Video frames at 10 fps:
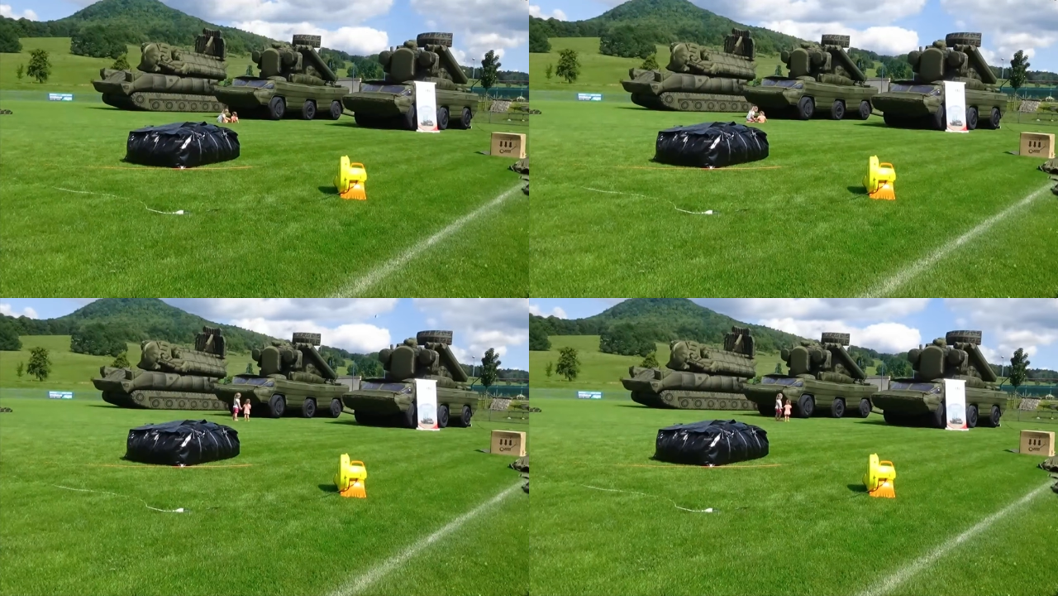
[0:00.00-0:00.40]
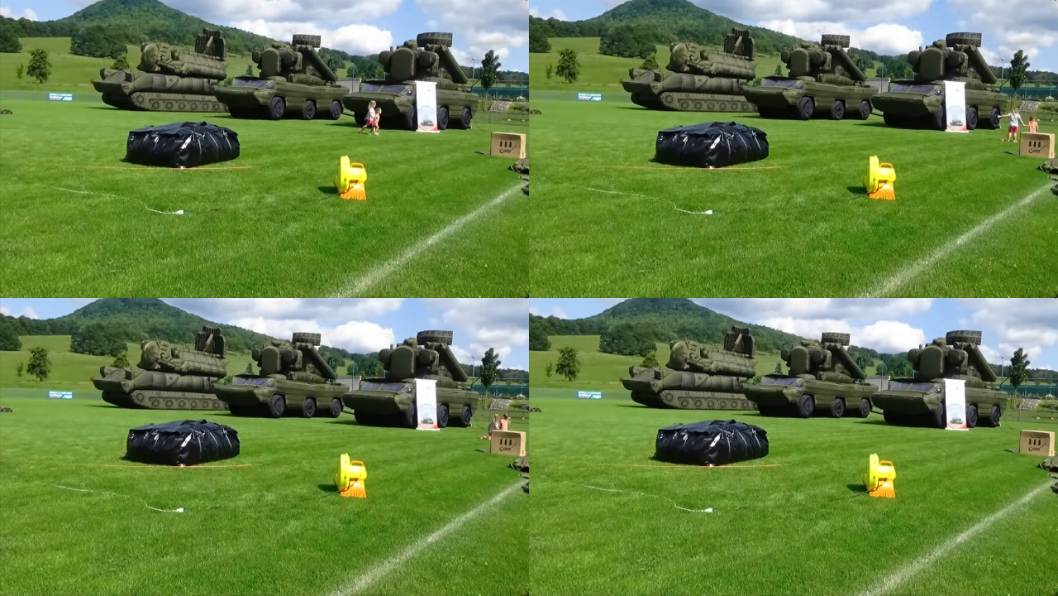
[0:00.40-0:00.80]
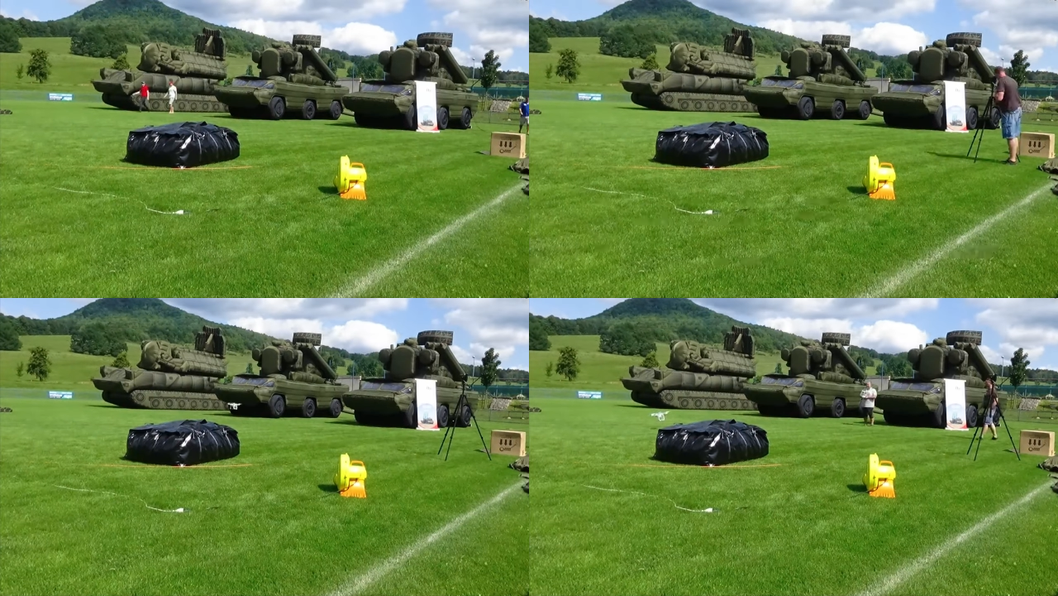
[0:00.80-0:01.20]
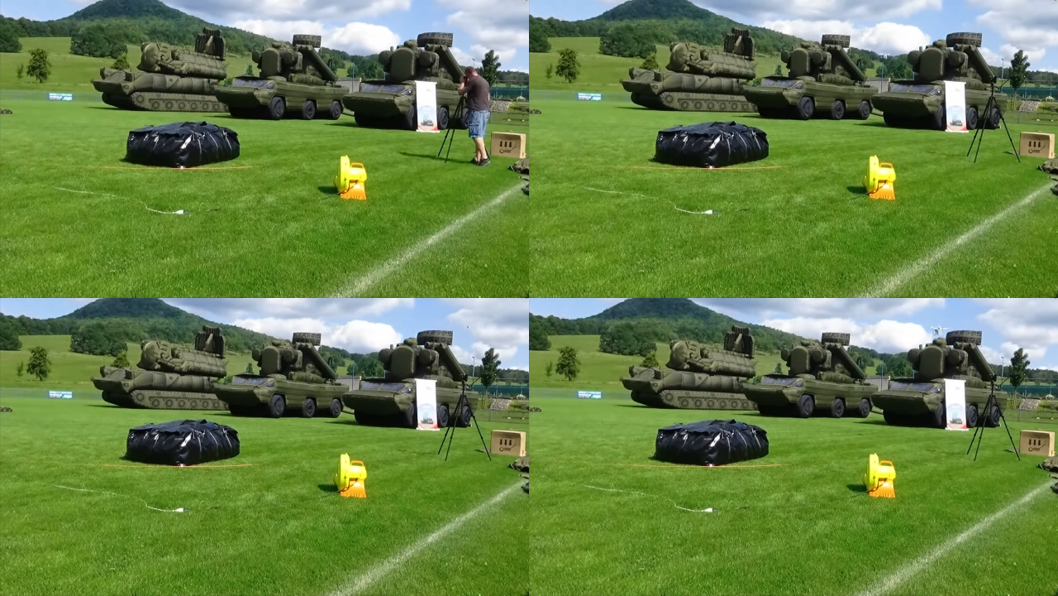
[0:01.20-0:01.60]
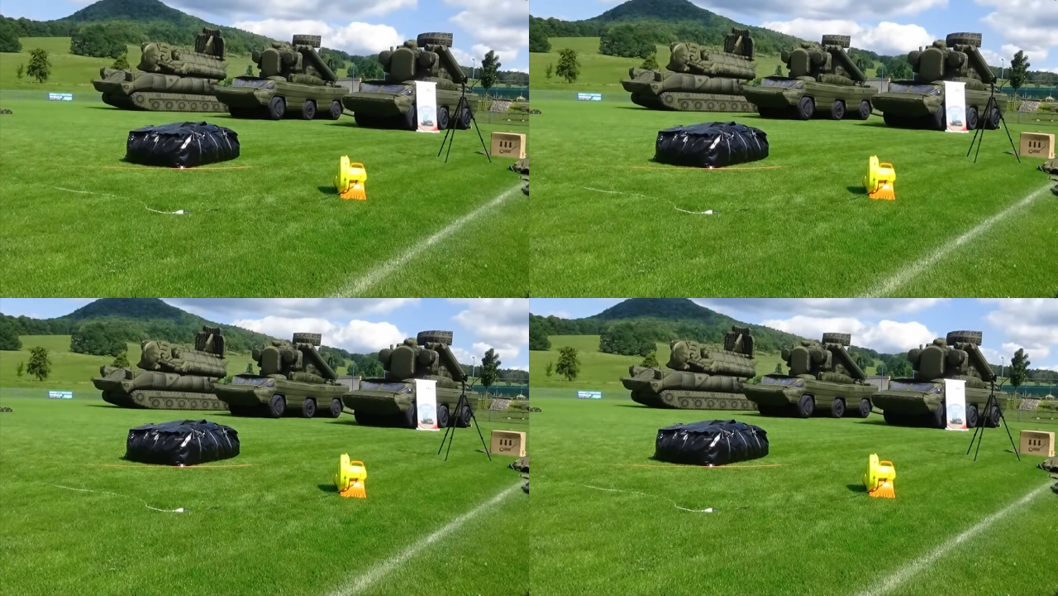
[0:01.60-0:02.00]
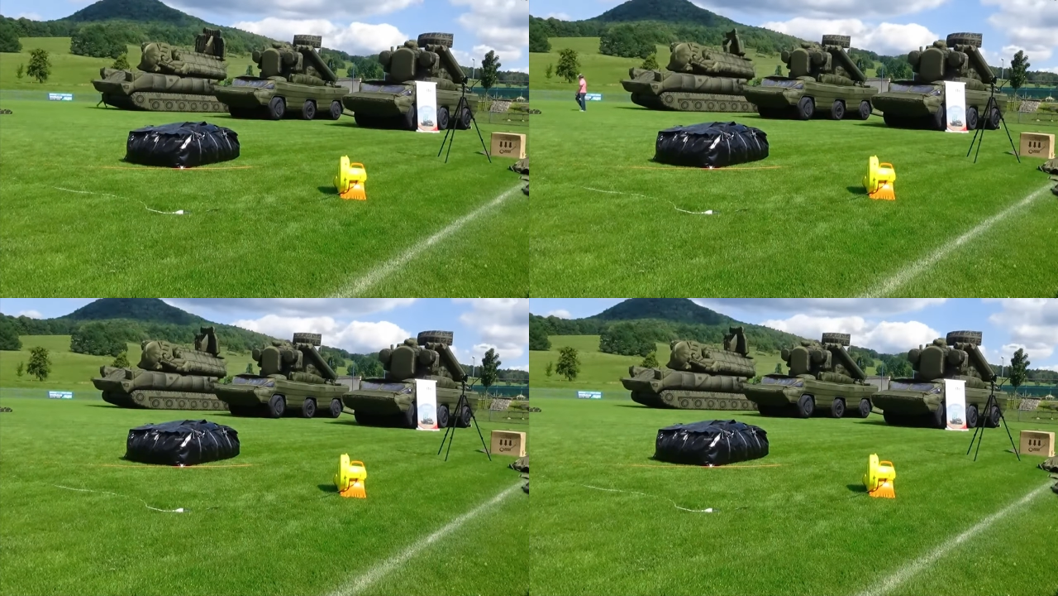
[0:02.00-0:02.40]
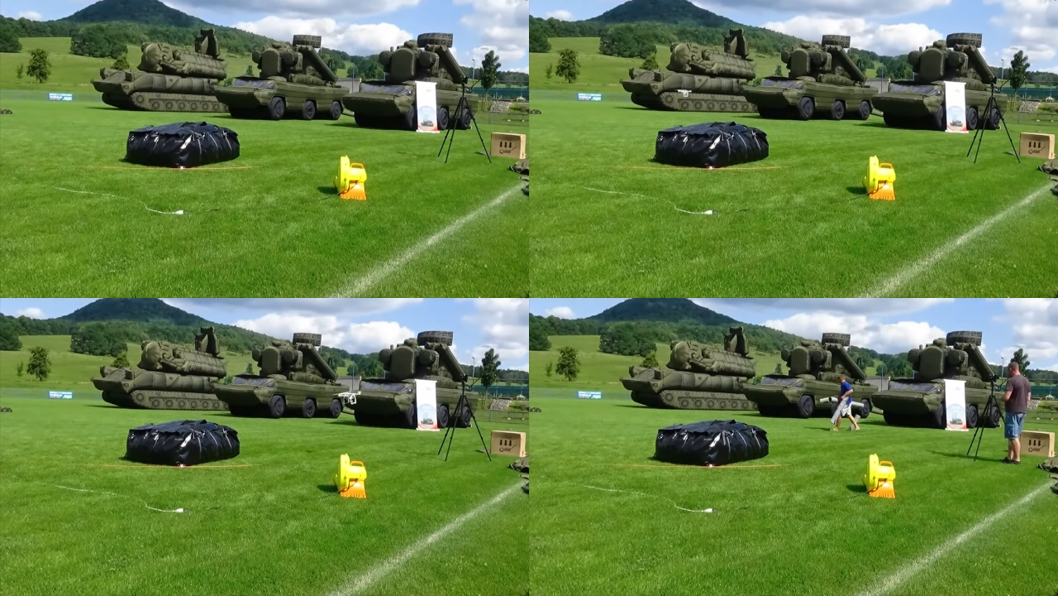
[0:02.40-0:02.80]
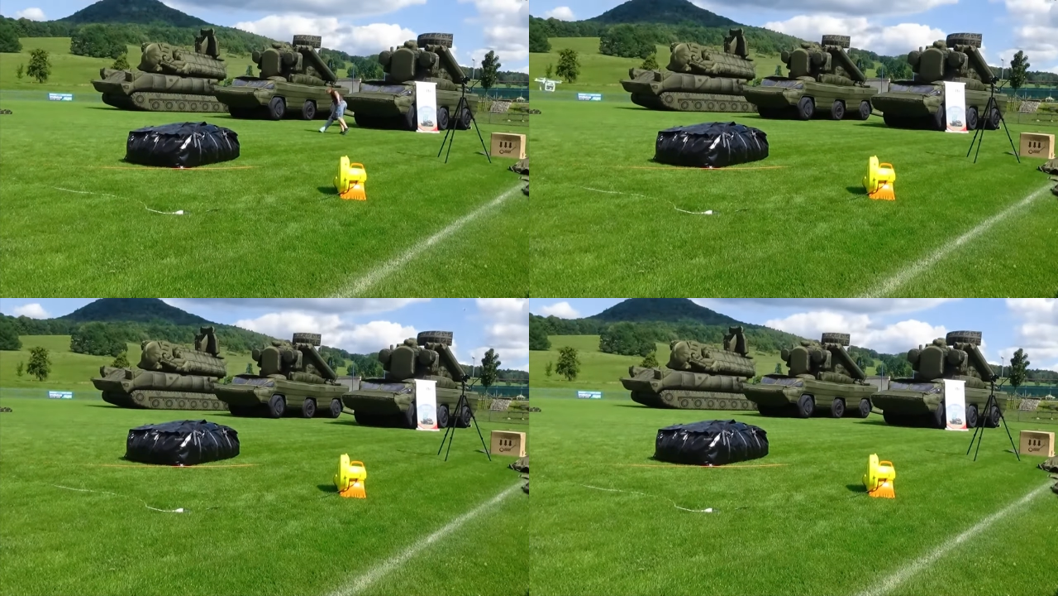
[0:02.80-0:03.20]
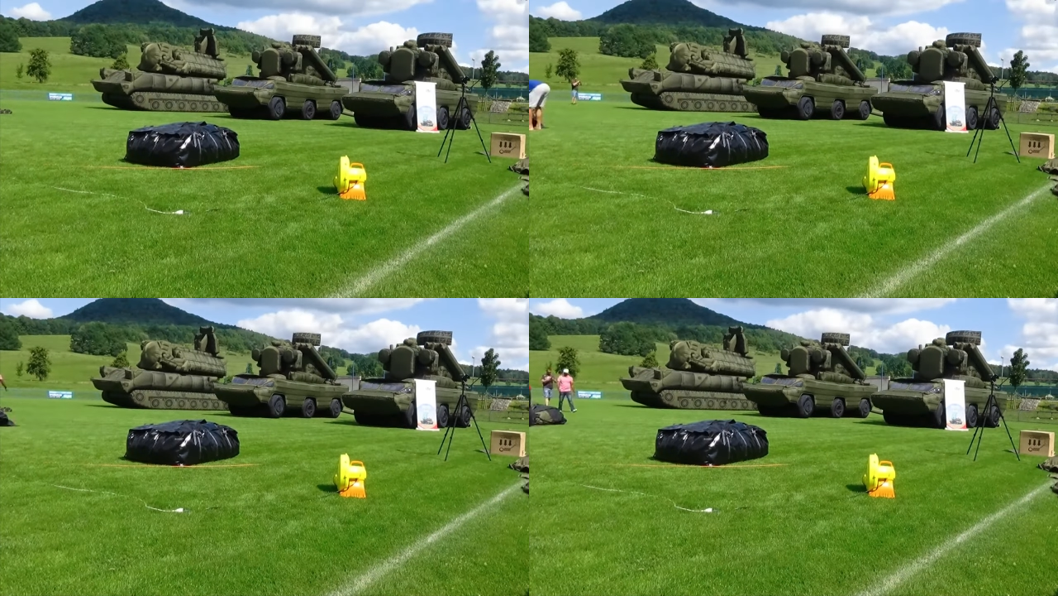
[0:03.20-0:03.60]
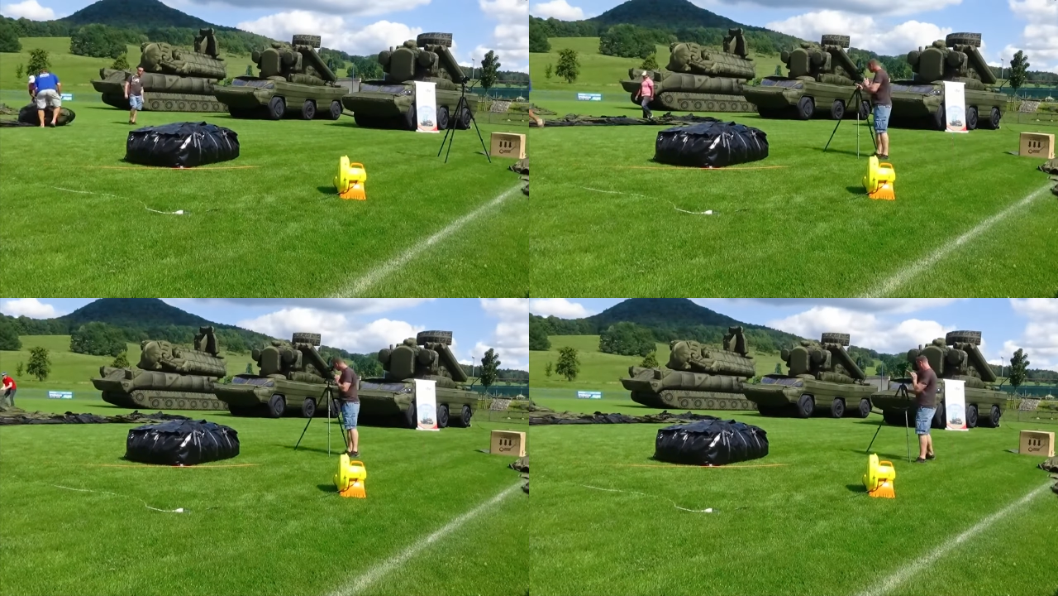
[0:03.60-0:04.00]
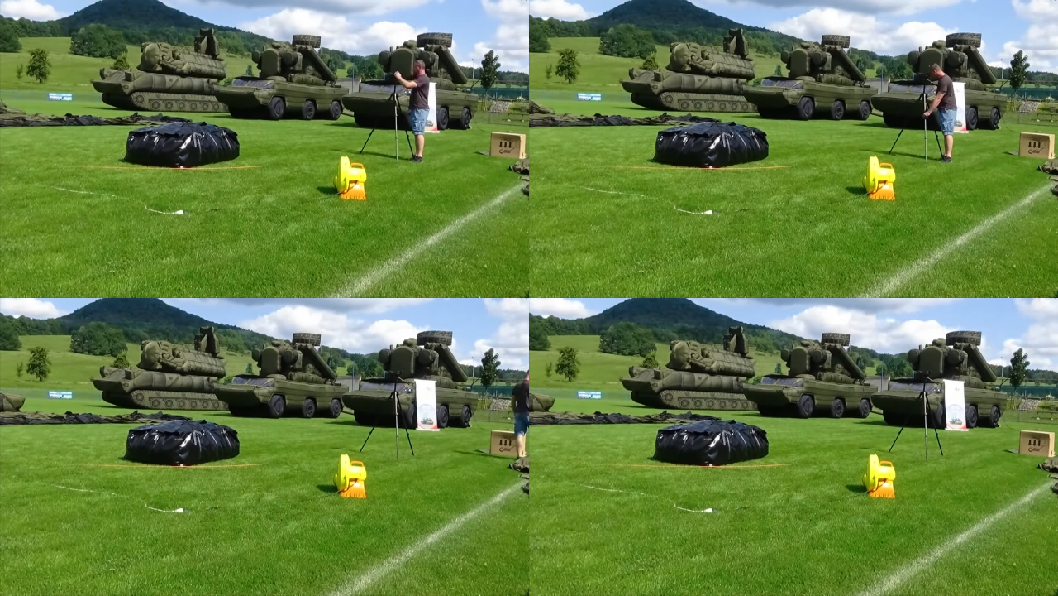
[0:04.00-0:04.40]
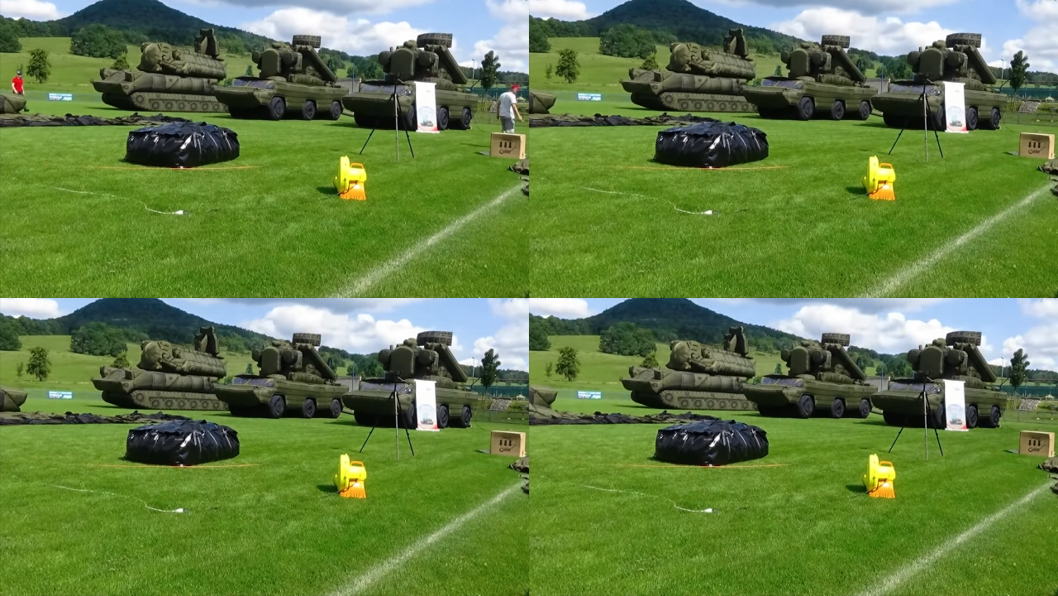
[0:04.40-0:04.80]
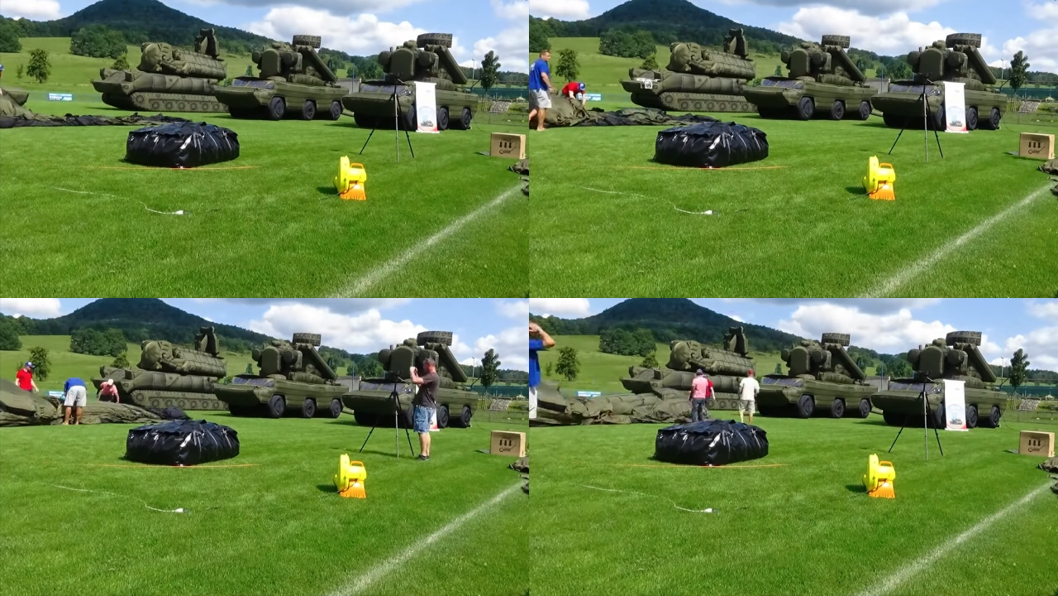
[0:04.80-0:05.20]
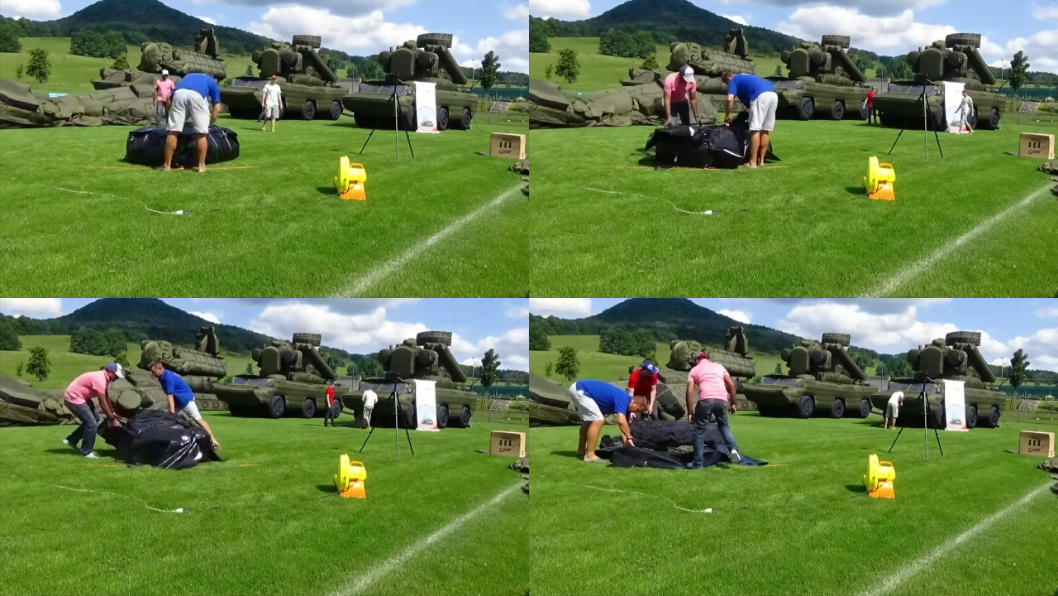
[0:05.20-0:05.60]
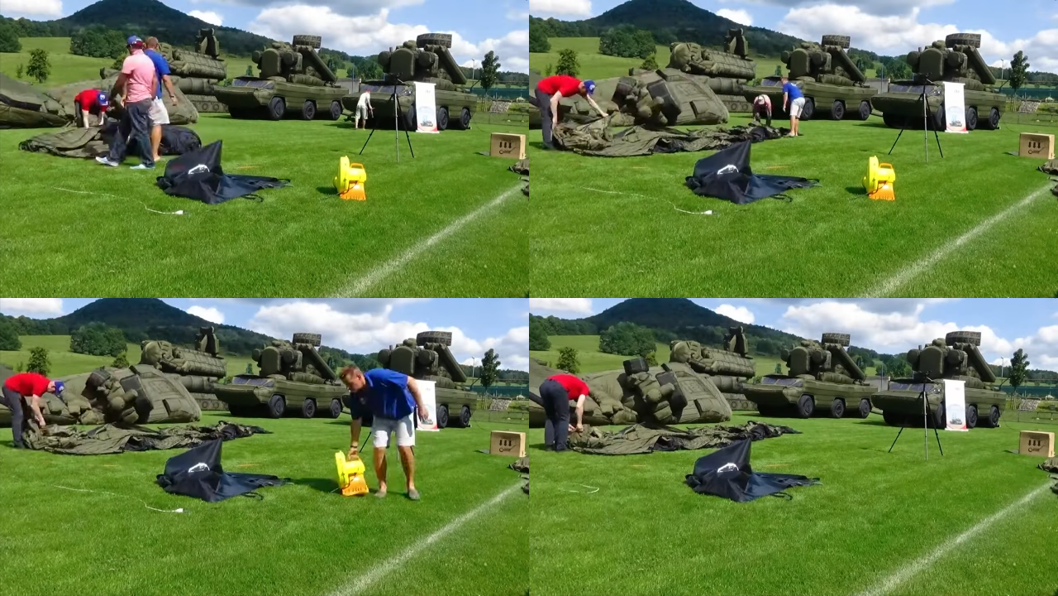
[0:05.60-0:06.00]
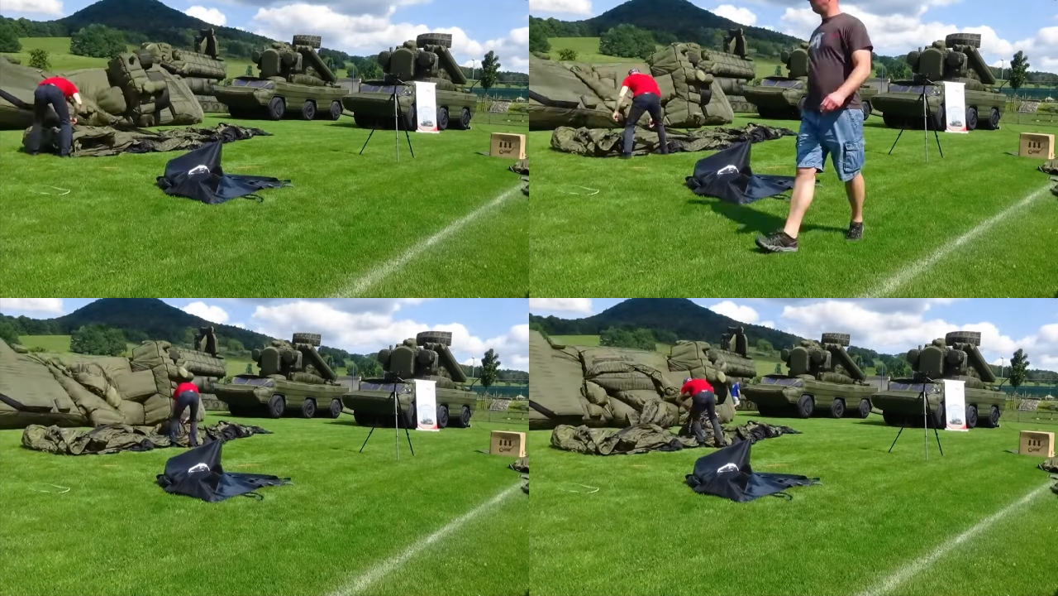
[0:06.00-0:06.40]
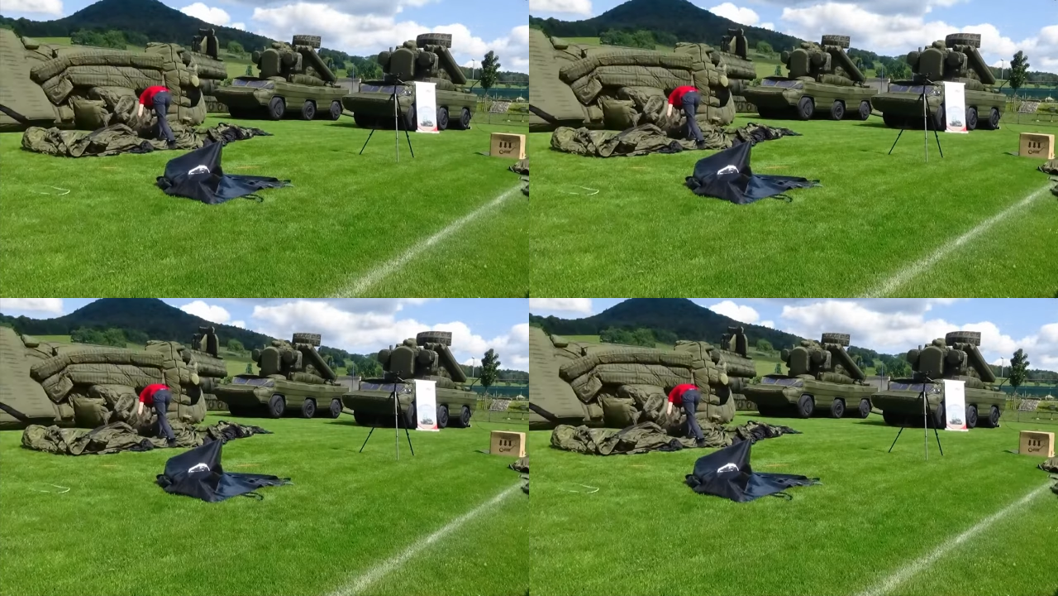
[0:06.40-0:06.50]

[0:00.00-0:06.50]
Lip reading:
No face is visible, so there are no lips to read.